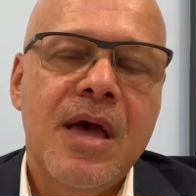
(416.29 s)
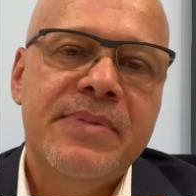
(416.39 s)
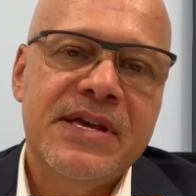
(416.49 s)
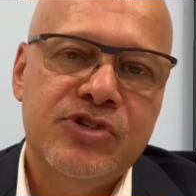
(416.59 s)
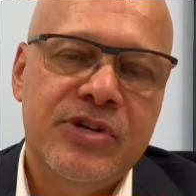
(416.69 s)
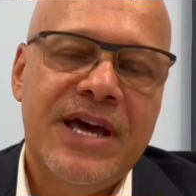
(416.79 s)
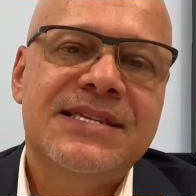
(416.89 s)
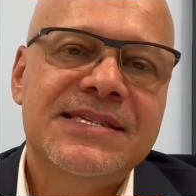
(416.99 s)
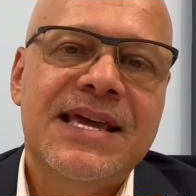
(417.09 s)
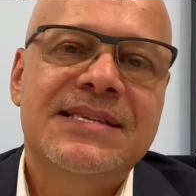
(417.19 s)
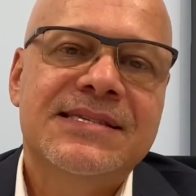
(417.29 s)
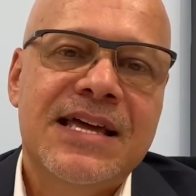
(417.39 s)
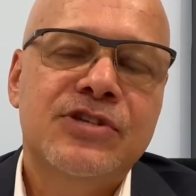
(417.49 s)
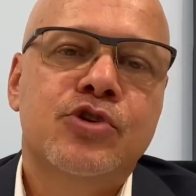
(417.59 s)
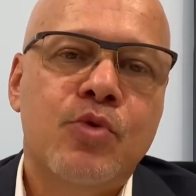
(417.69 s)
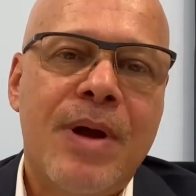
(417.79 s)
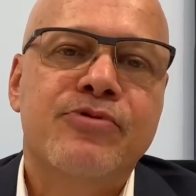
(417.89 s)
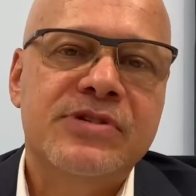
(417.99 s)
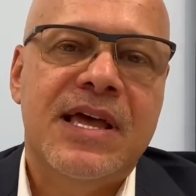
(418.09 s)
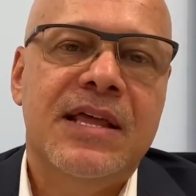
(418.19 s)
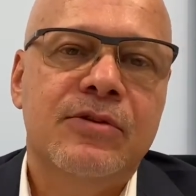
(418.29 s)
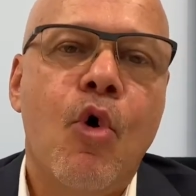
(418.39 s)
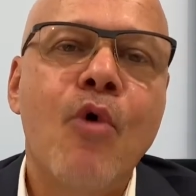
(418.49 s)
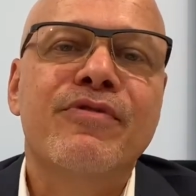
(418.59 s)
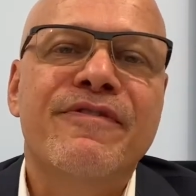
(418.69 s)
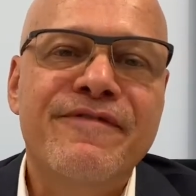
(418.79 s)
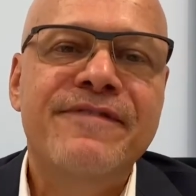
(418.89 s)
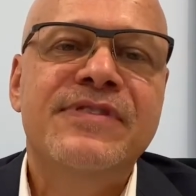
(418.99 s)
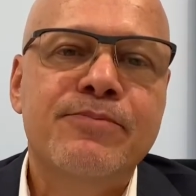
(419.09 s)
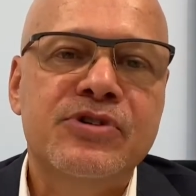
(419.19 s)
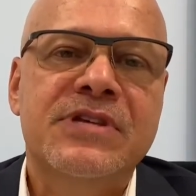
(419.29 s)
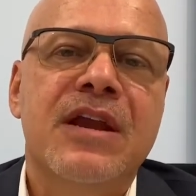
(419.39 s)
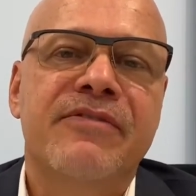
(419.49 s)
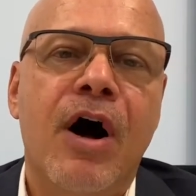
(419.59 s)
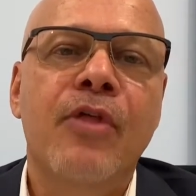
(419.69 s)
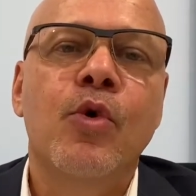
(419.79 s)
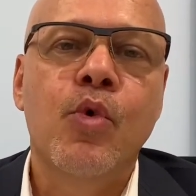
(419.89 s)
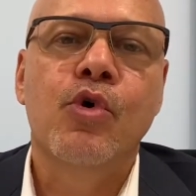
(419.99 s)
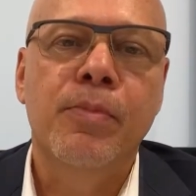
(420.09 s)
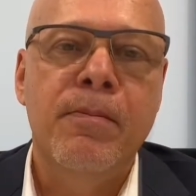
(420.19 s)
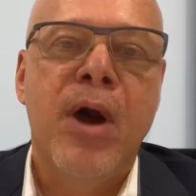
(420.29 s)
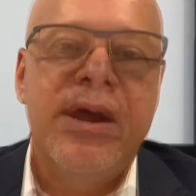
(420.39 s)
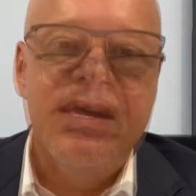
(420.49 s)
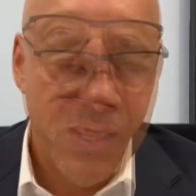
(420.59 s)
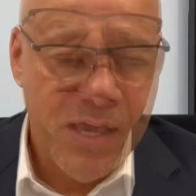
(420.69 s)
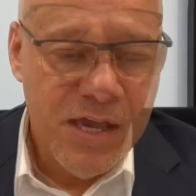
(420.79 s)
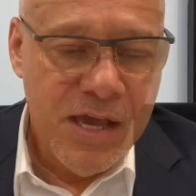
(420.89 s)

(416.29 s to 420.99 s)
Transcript: because the United States tends to represent over 50% of all the world markets.